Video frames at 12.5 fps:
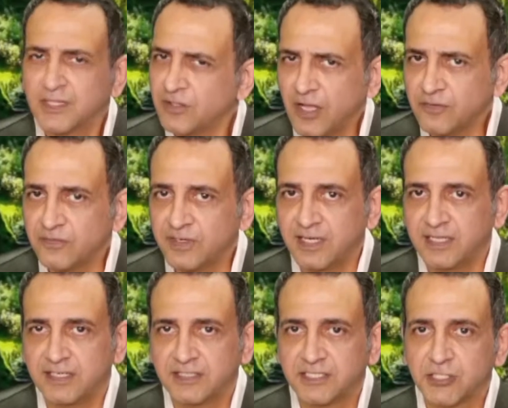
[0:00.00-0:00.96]
Not
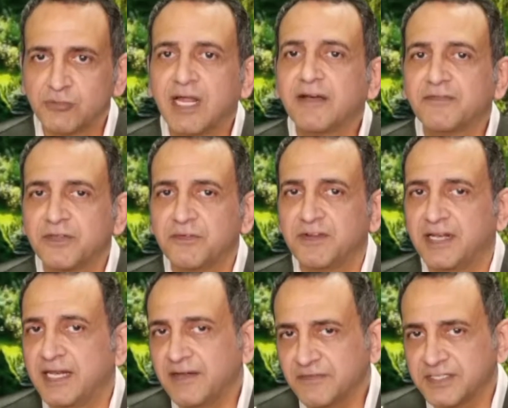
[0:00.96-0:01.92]
really. Soon after we
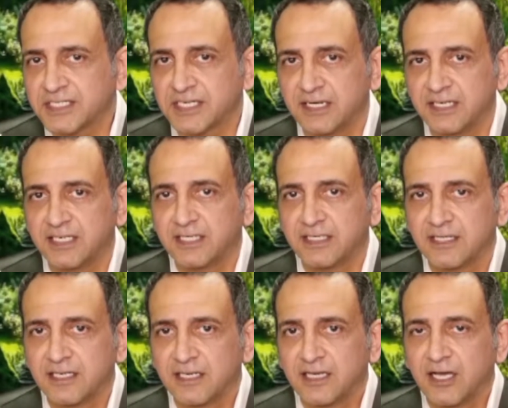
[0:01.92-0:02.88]
left his clinic,
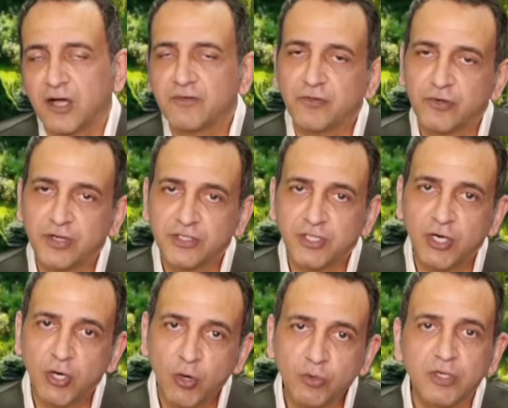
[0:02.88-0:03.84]
I forgot the
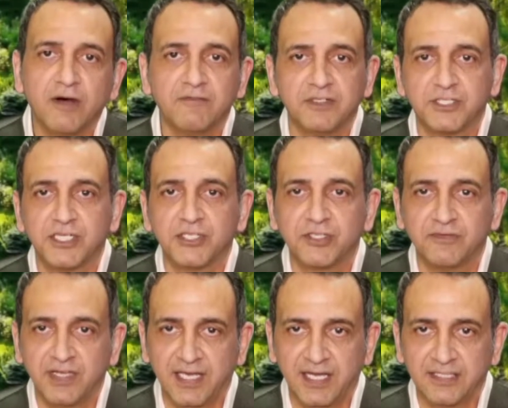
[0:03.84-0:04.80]
whole conversation
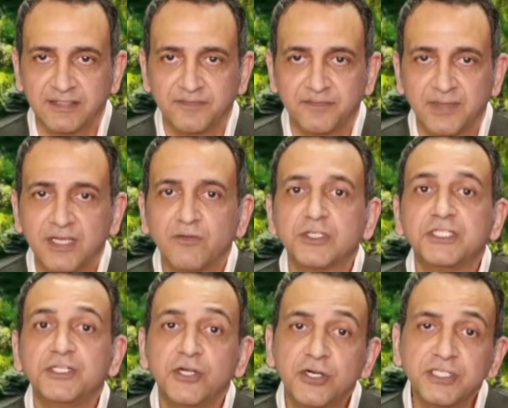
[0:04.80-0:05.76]
we had. It was
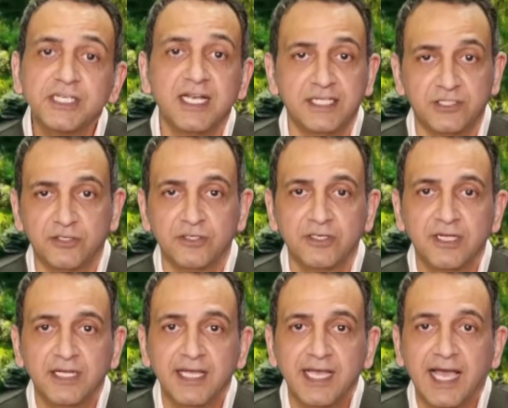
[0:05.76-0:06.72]
years later,
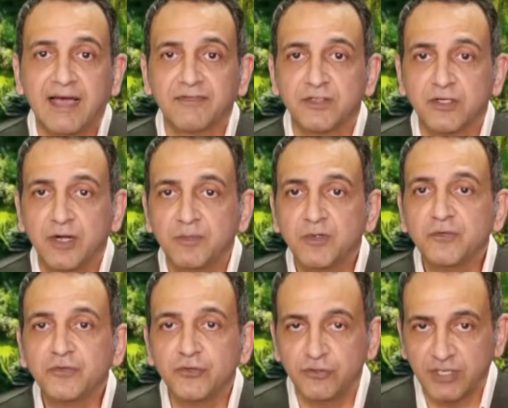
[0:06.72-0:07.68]
after I
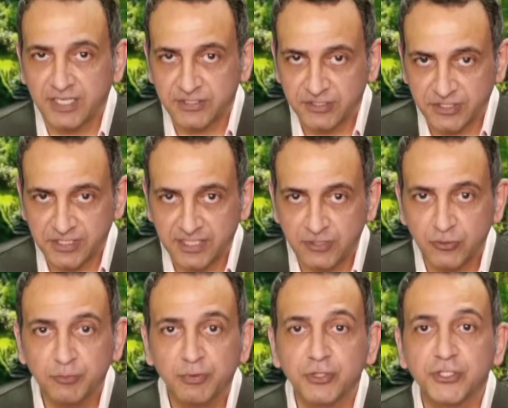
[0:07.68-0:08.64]
moved to United States
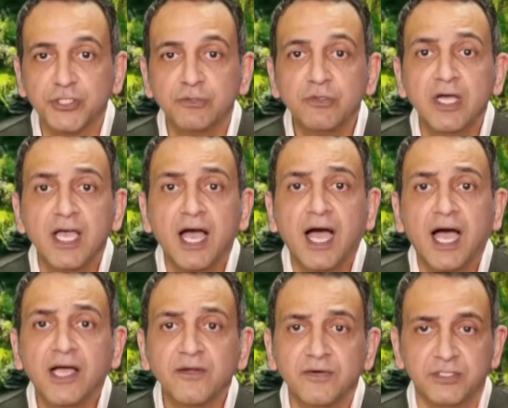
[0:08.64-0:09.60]
to pursue
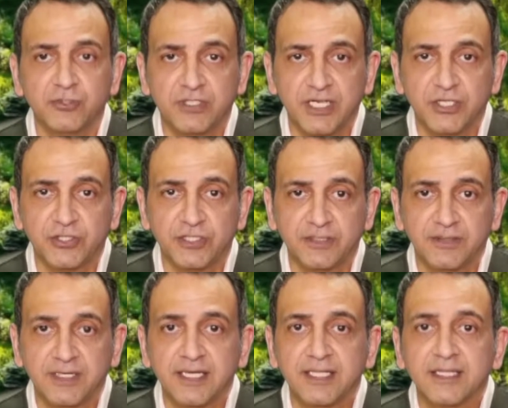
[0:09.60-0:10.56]
higher education,
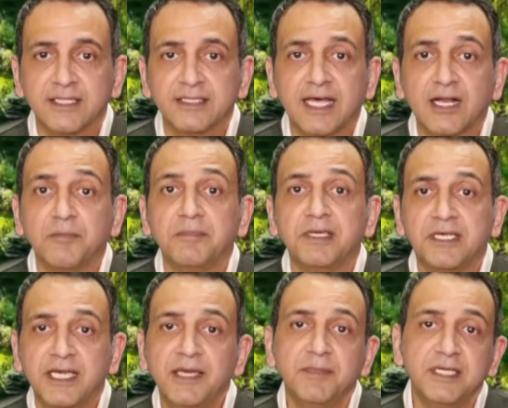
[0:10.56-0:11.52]
that I
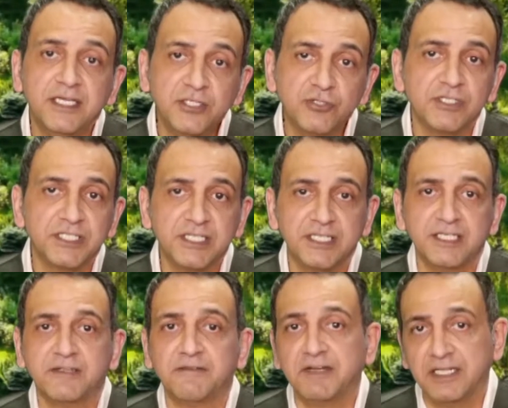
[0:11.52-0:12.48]
became interested in
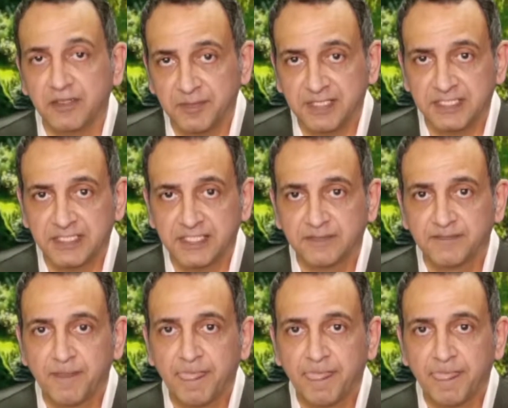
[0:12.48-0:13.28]
the field of medicine.